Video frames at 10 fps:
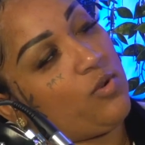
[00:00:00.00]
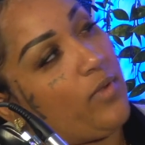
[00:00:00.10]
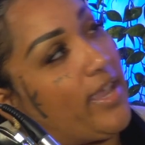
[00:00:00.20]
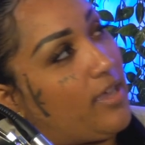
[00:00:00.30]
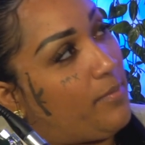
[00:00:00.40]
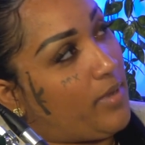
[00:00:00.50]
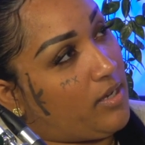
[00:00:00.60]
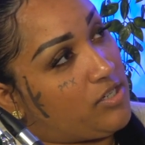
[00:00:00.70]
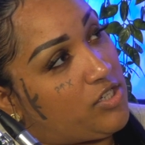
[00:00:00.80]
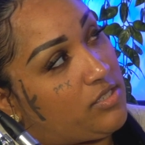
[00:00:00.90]
to wake up
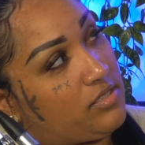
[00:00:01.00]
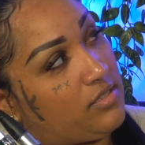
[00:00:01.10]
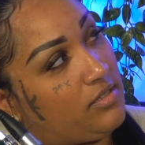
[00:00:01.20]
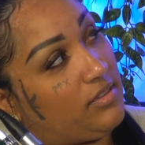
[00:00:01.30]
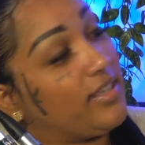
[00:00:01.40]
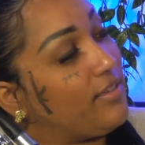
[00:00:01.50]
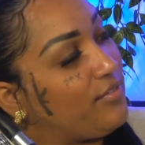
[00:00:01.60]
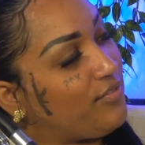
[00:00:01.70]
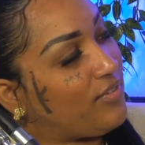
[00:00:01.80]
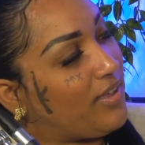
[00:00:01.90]
and just
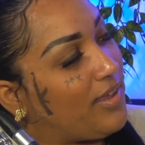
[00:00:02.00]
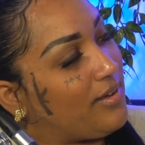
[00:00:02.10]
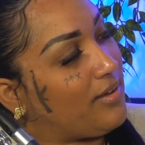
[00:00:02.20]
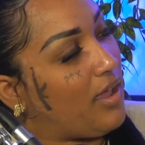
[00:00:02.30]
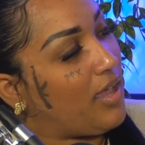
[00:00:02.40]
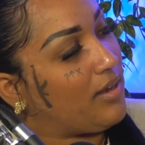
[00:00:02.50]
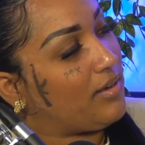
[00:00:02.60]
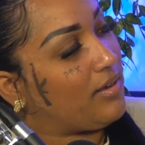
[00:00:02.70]
live and not